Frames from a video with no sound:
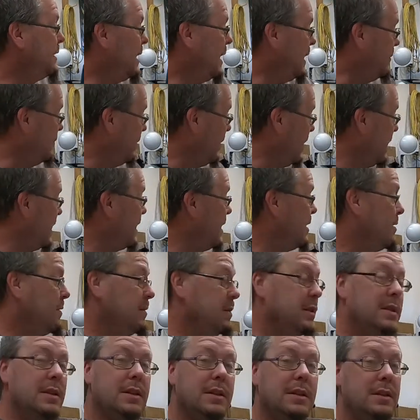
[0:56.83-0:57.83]
like right
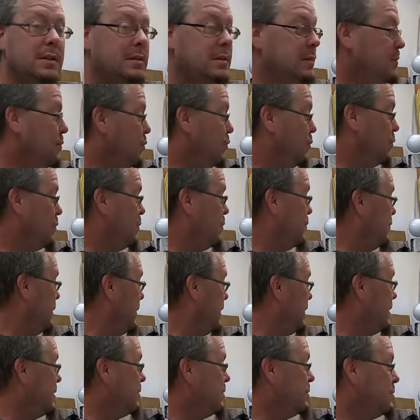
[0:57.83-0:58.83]
now,
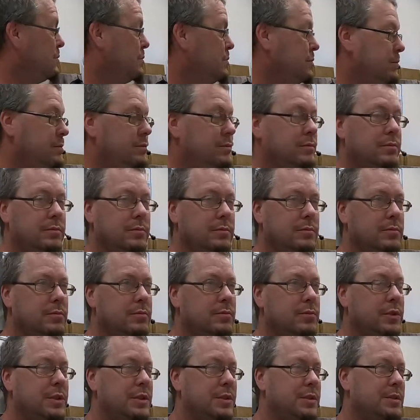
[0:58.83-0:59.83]
you know,
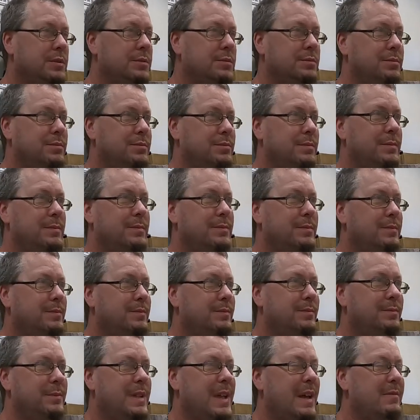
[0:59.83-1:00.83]
which
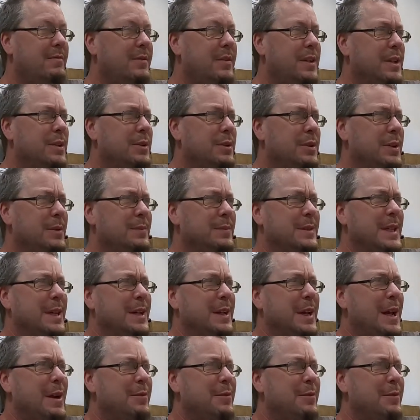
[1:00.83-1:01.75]
that video comes out